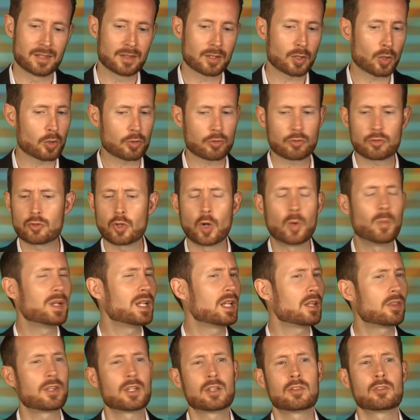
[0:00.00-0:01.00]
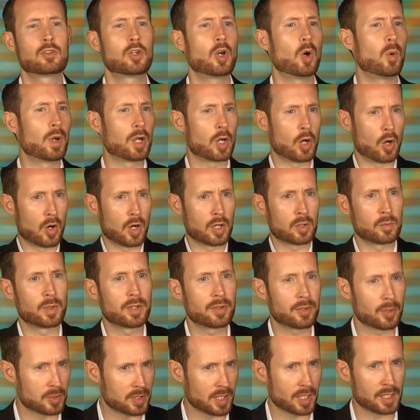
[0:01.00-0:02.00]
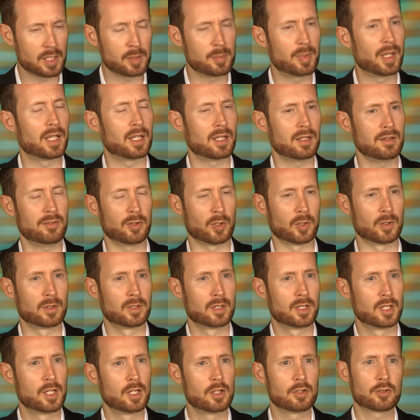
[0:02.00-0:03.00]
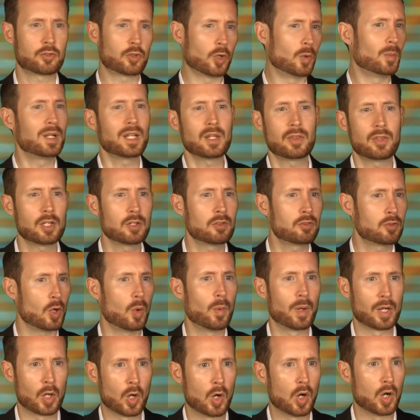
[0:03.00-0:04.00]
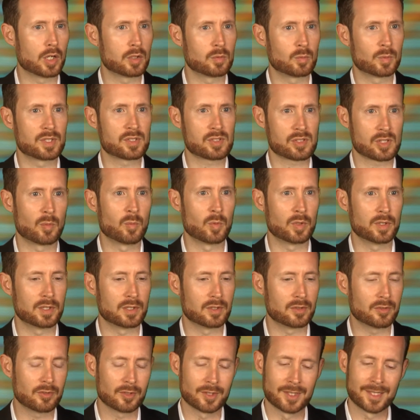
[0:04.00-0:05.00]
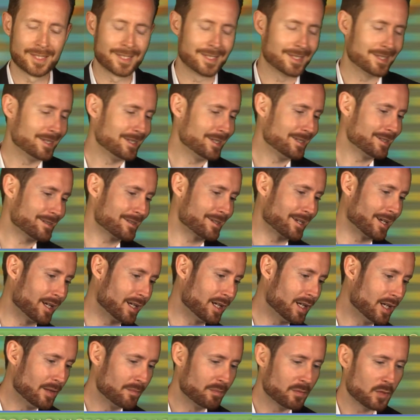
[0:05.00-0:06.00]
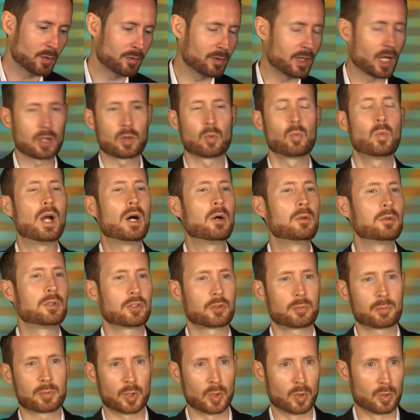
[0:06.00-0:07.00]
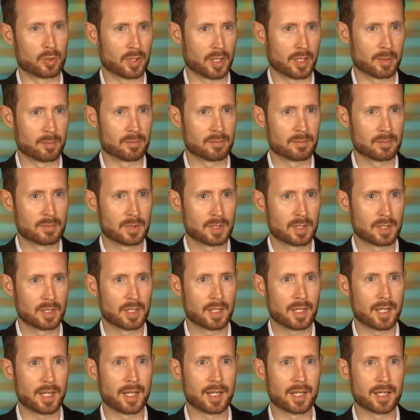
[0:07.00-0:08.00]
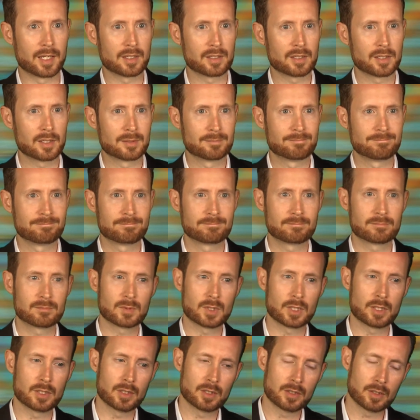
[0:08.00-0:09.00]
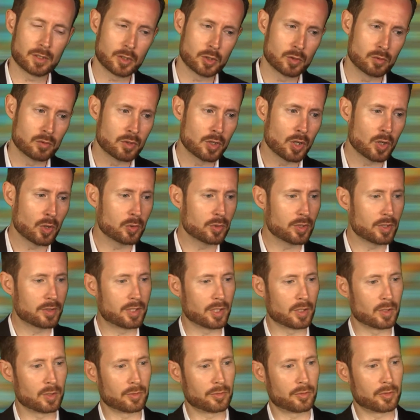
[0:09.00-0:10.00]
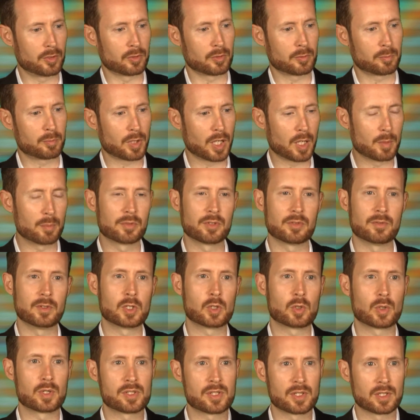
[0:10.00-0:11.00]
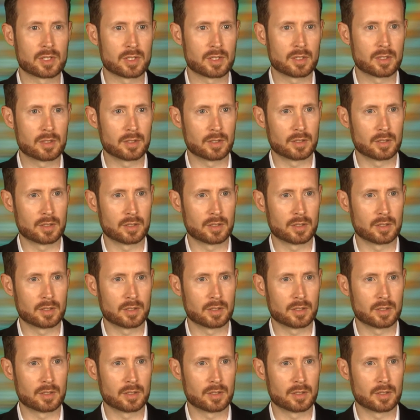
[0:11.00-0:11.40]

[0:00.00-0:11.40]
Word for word: there are so many things going on with our daily behavior. So many things going on when someone is, say, you've got a wellness program and you know that there's, there's problems of increasing